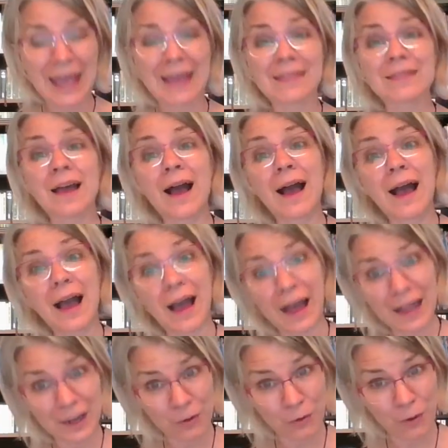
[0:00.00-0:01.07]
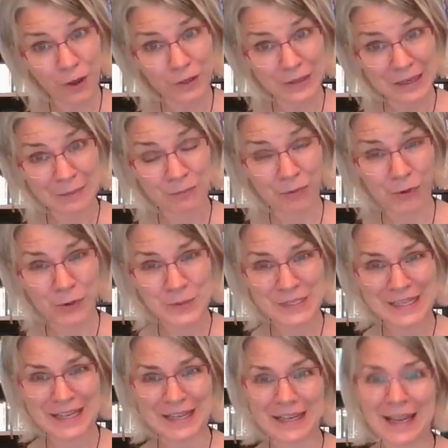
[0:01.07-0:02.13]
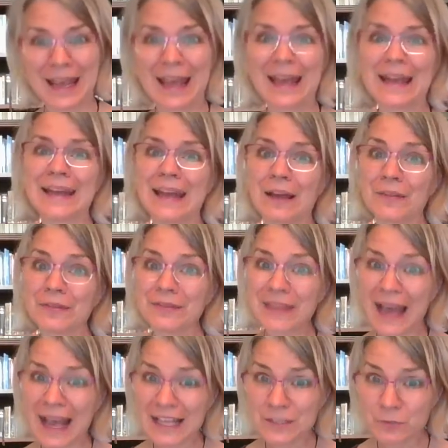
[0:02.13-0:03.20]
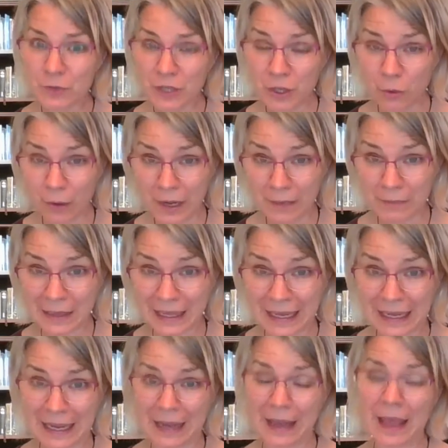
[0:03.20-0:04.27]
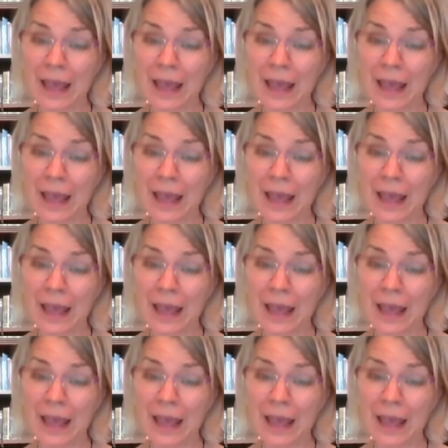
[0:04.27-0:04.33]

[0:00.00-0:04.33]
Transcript: The high quality protein, now that's what you want to be eating.